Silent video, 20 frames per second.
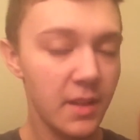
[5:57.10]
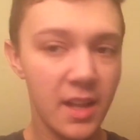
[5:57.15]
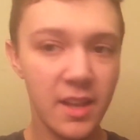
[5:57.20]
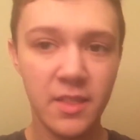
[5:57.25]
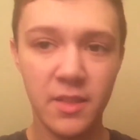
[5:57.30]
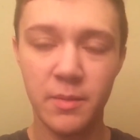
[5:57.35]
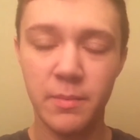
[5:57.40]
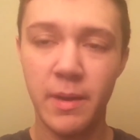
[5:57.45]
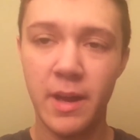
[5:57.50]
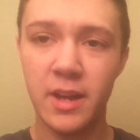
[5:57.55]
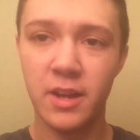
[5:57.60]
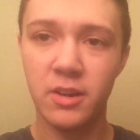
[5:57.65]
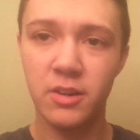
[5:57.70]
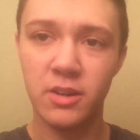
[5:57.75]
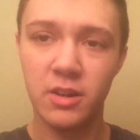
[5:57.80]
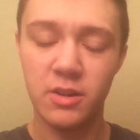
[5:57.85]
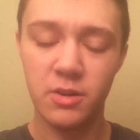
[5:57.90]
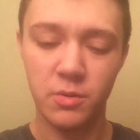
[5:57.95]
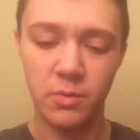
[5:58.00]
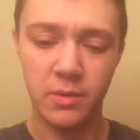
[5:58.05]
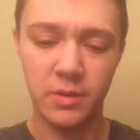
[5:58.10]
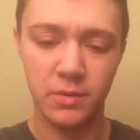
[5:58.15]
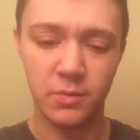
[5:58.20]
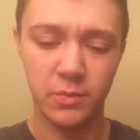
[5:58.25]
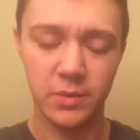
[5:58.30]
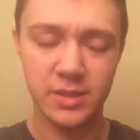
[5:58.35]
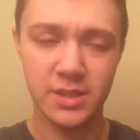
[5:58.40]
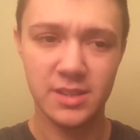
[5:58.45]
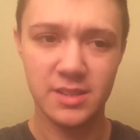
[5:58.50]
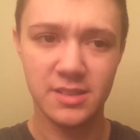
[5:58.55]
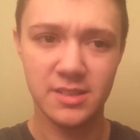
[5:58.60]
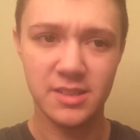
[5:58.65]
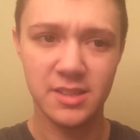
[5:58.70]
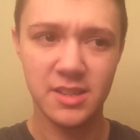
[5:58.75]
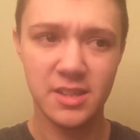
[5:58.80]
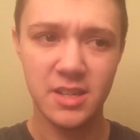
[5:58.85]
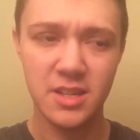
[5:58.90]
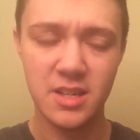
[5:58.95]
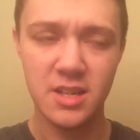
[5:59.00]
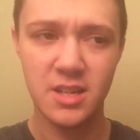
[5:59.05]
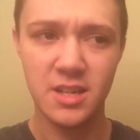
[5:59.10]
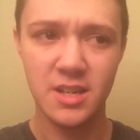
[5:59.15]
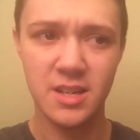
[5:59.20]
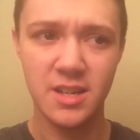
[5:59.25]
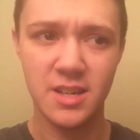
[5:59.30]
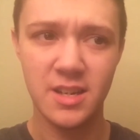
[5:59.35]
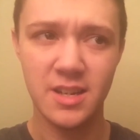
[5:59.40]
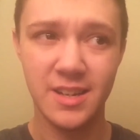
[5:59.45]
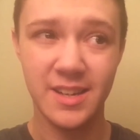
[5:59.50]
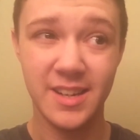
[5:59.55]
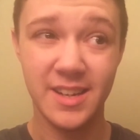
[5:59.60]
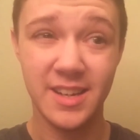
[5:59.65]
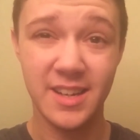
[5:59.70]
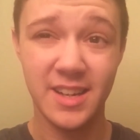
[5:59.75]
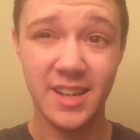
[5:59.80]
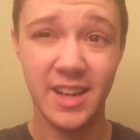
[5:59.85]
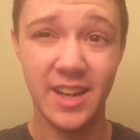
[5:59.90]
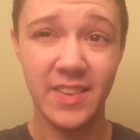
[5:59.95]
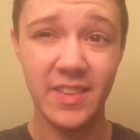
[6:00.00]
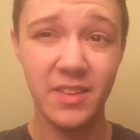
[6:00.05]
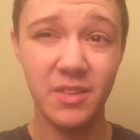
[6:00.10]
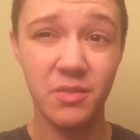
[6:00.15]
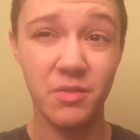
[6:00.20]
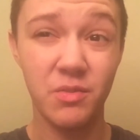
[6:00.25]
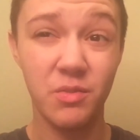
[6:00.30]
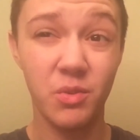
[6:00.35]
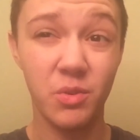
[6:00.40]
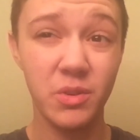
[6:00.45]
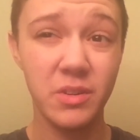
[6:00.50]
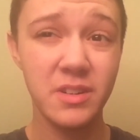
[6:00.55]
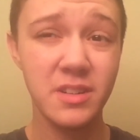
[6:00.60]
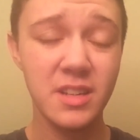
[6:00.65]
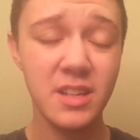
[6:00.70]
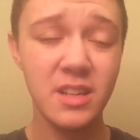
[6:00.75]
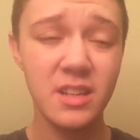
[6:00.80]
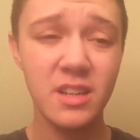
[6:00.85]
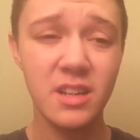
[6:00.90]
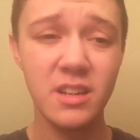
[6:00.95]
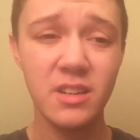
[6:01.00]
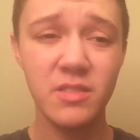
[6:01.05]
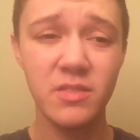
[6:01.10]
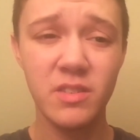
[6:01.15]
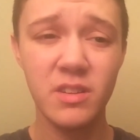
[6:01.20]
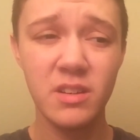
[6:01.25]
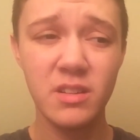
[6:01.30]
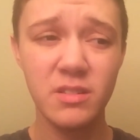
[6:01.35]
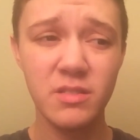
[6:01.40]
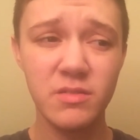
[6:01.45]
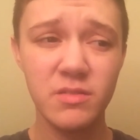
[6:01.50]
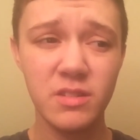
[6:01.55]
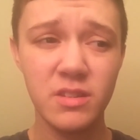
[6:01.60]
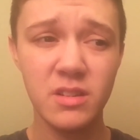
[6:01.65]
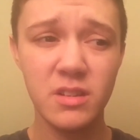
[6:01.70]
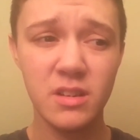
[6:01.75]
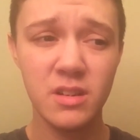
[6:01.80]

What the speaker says: And the PackerGear one was, I think, $14.95.